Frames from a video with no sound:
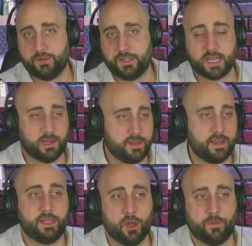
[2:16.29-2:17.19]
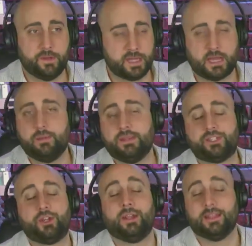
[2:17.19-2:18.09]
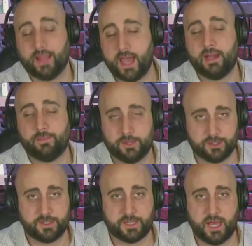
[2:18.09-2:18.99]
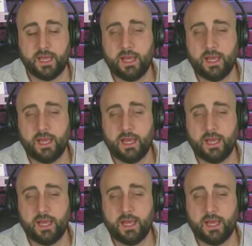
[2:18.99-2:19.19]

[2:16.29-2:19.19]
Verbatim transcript: He's not going to be in the open. He's not going to be in the starting lineup, I should say,